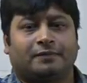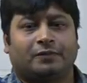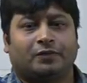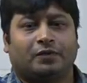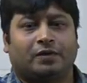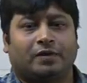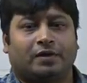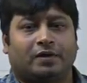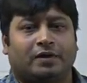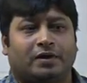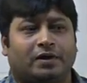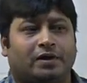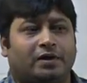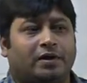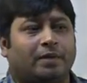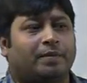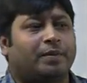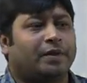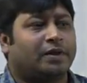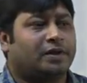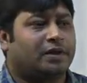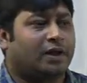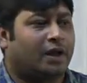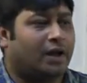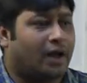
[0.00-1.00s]
Okay.
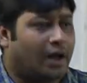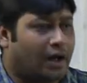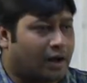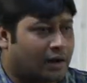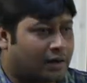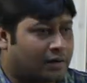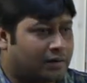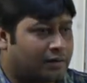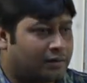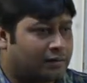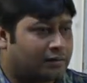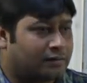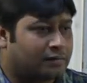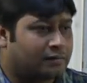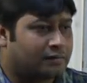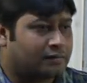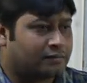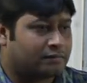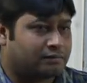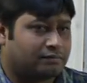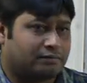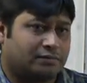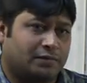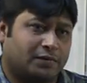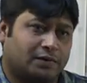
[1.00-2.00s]
Triple talaq,
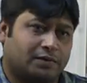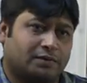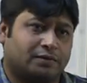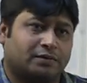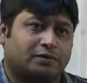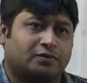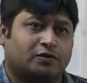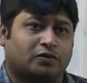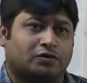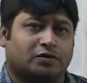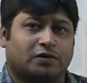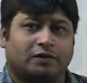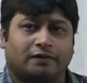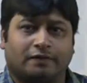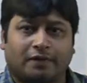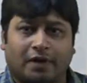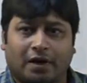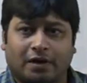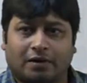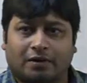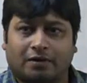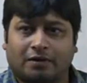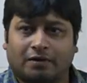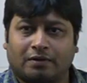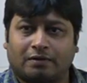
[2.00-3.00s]
social
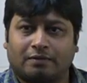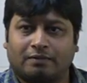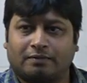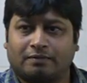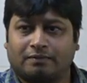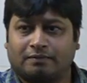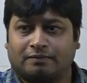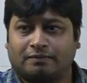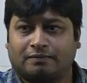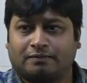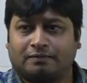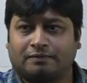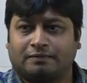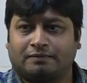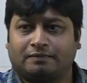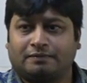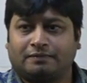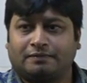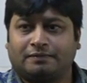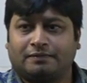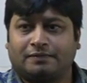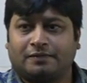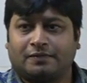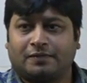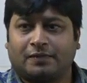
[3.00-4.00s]
fact.
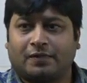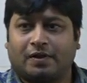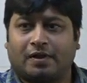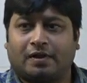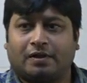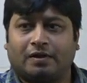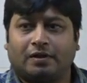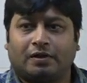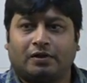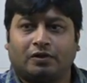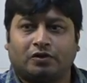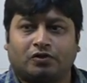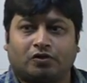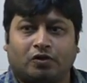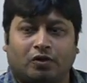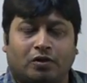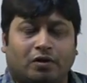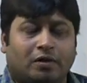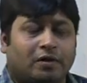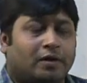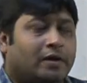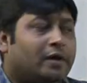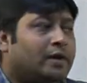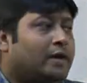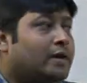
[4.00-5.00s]
Okay.
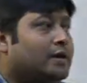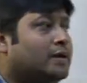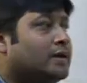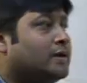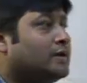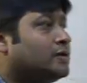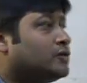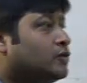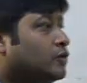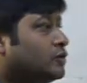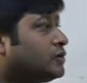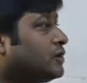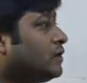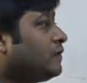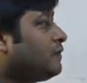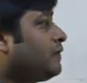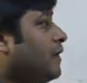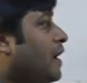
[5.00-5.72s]
So social